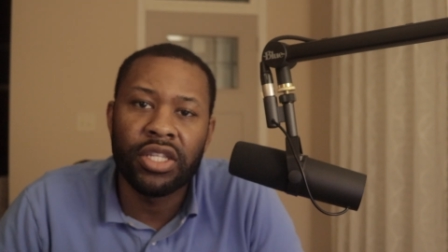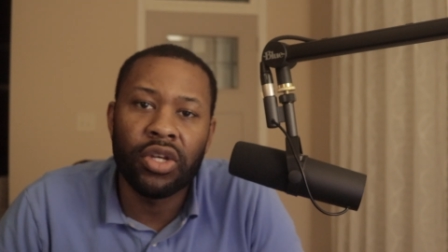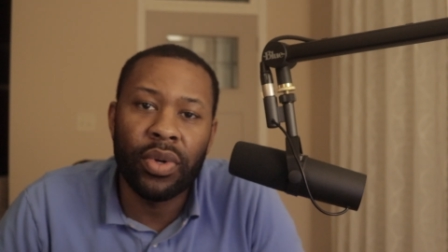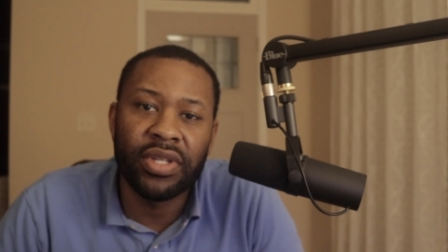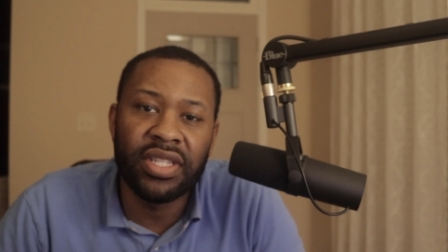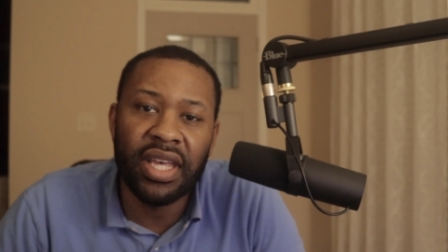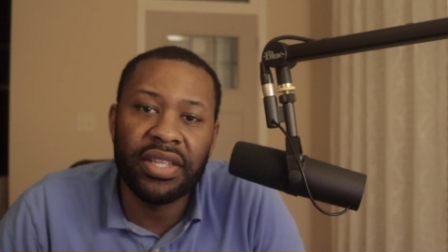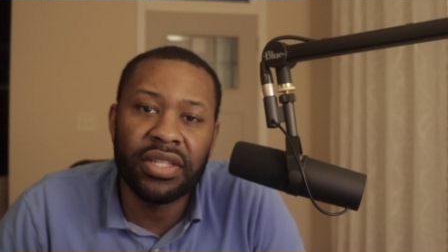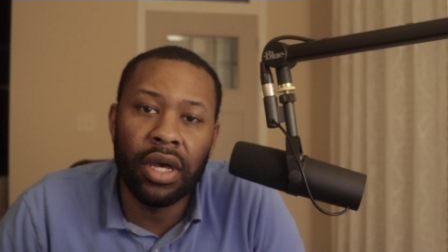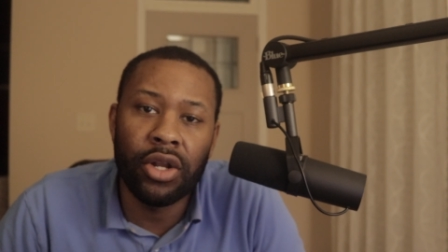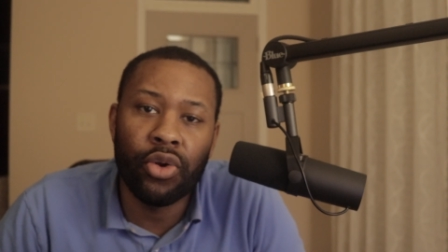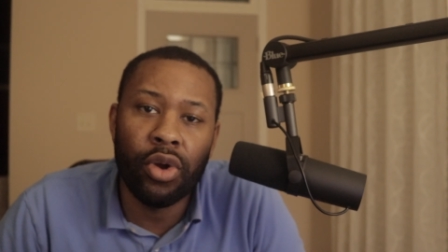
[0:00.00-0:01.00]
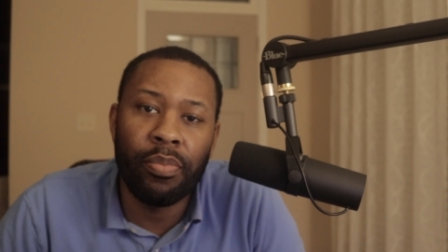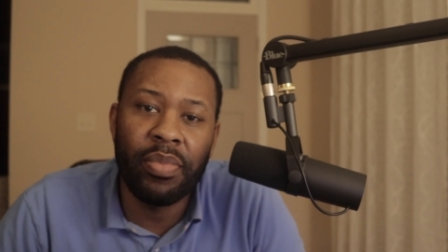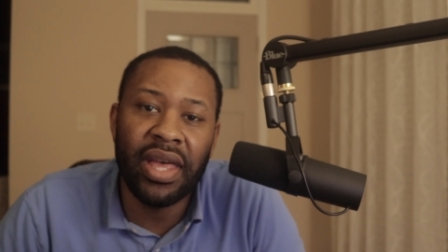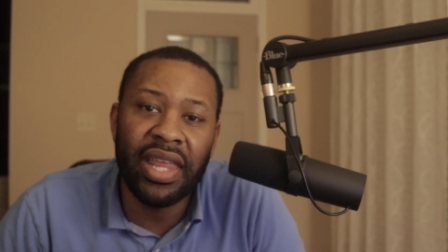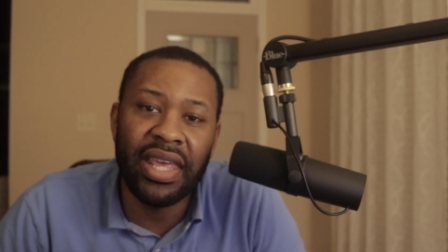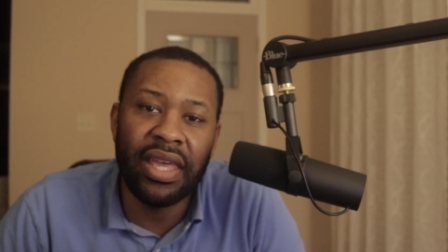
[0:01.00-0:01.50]
So it sets under a
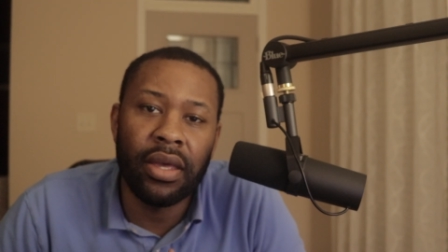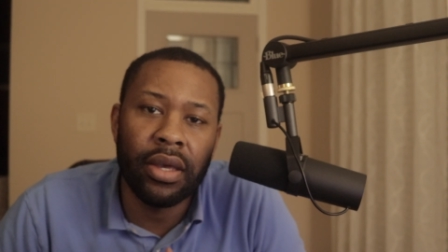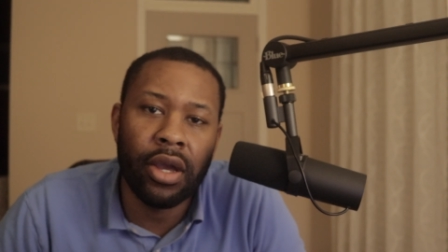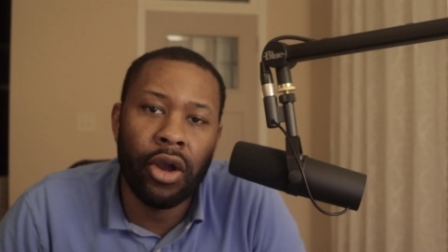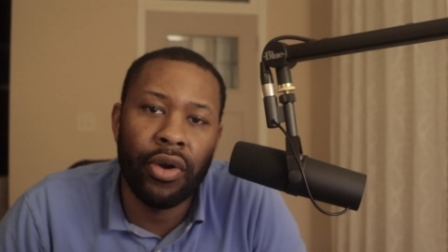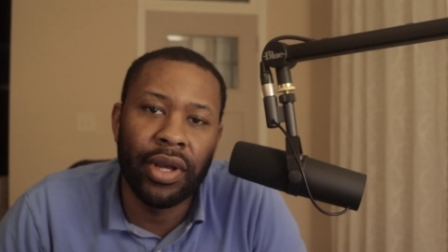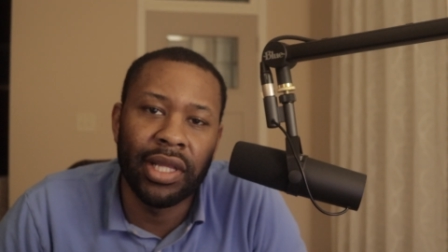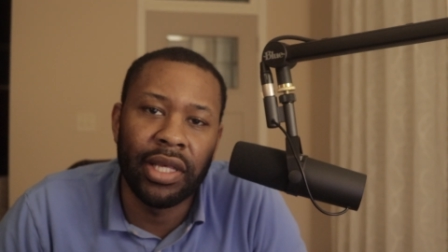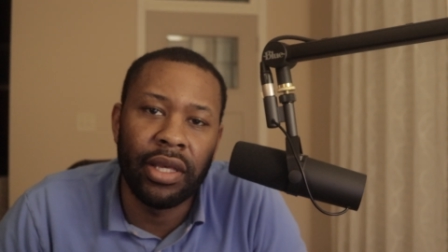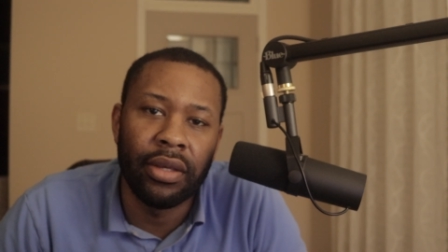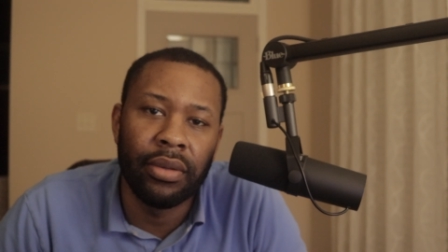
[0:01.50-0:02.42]
penny currently.